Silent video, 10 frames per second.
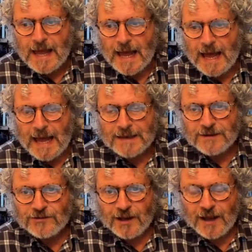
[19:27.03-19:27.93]

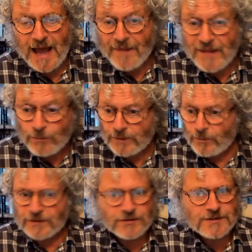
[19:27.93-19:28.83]
And uh, and then we
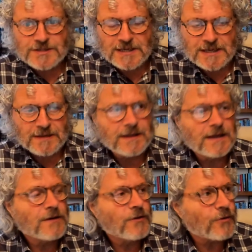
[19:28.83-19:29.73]
went to see the
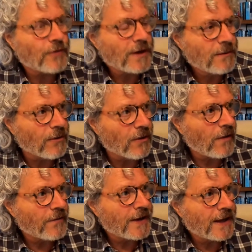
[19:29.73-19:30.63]

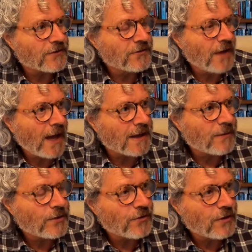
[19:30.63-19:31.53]
incredible. The next day,
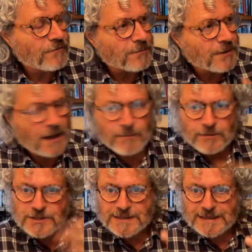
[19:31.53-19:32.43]
we drove from
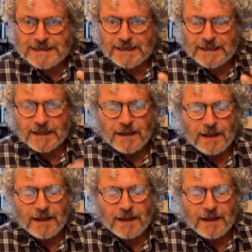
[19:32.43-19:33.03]
Cambridge to Ely.